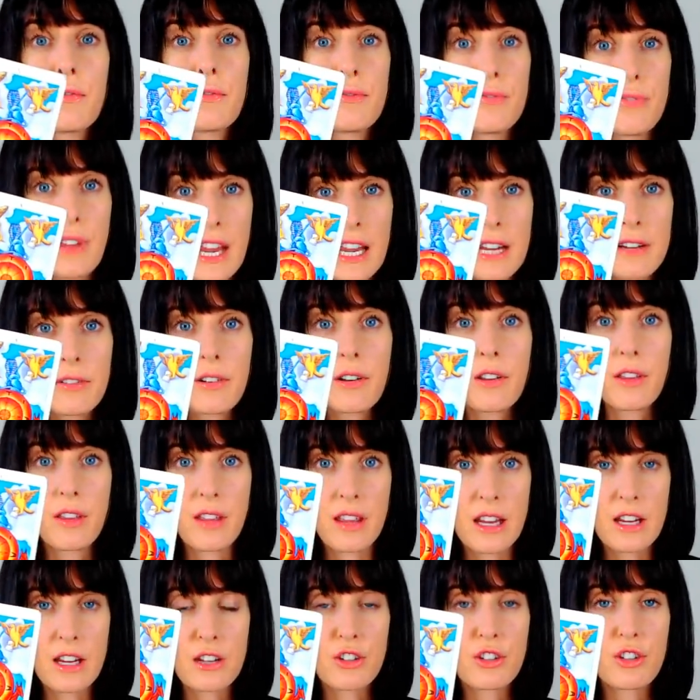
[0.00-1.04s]
favorite
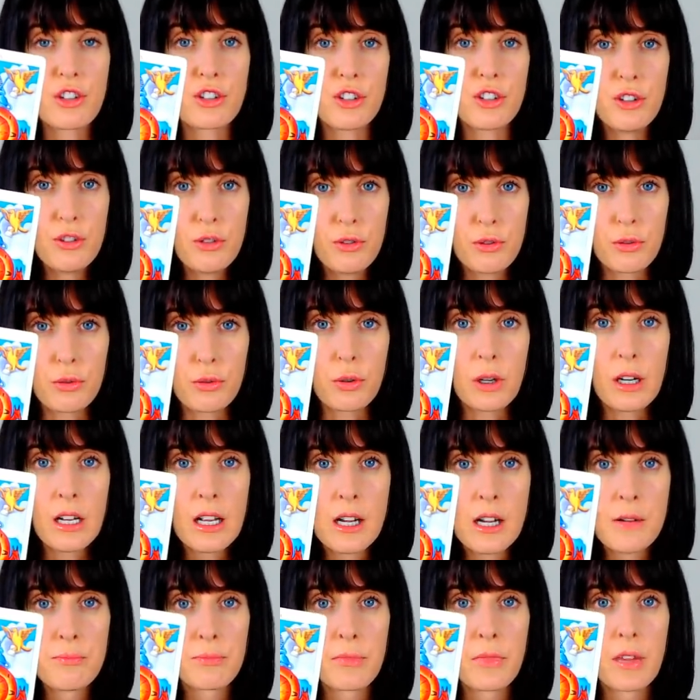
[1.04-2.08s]
things to do
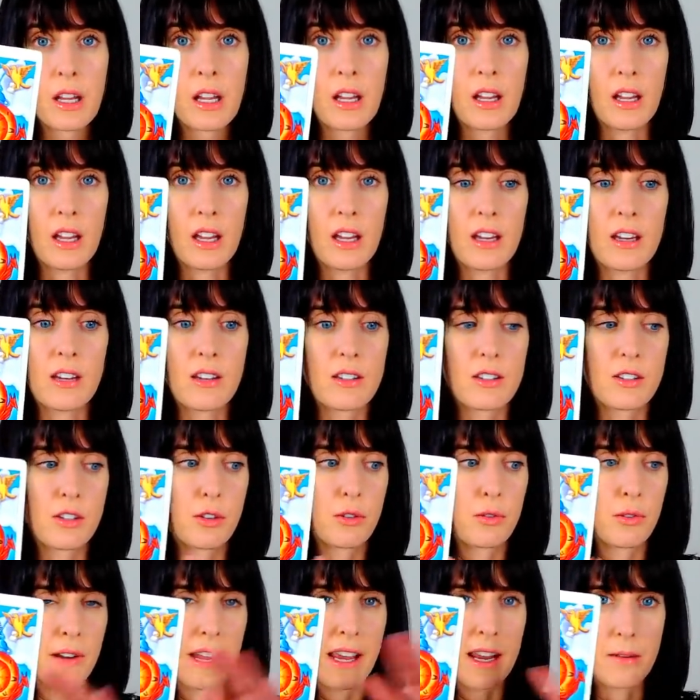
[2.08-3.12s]
is
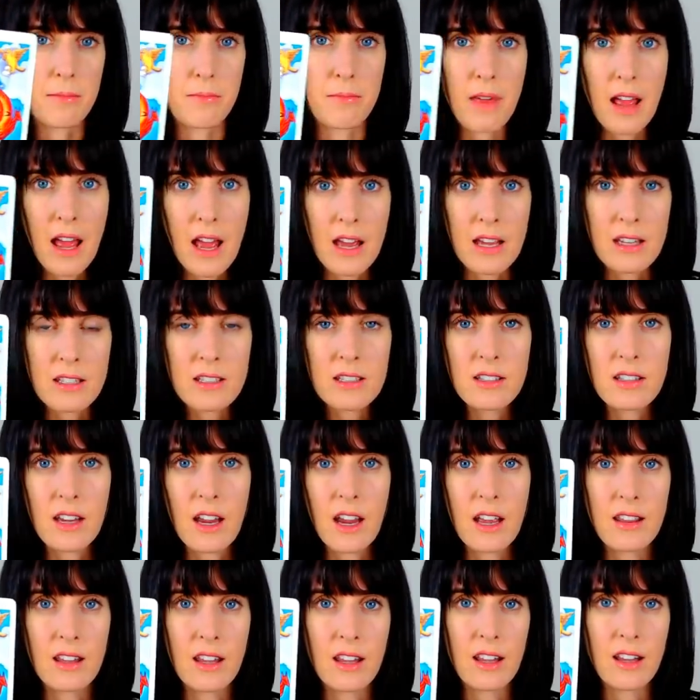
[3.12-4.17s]
create a mess
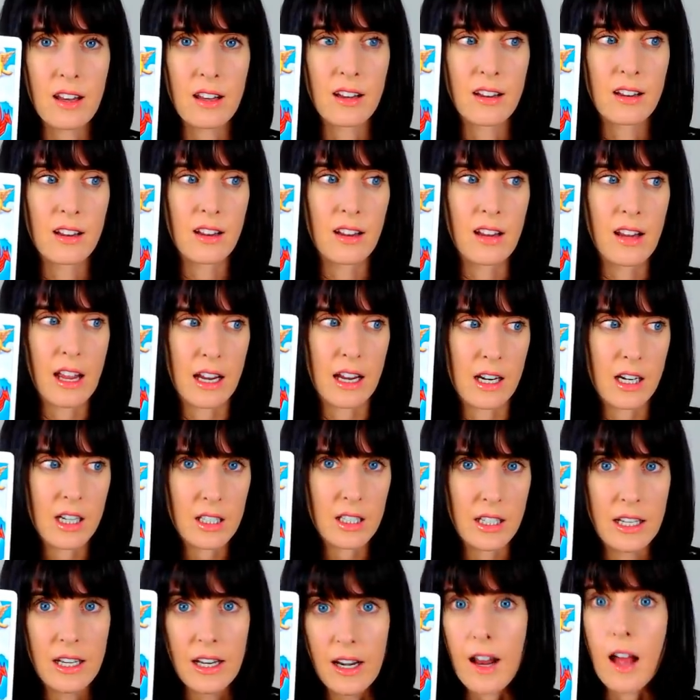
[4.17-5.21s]
and then like
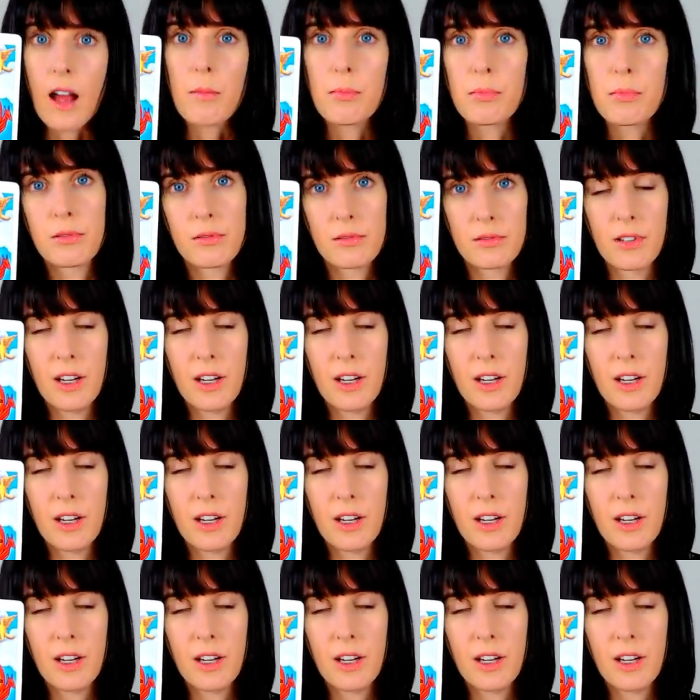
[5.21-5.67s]
clean it up,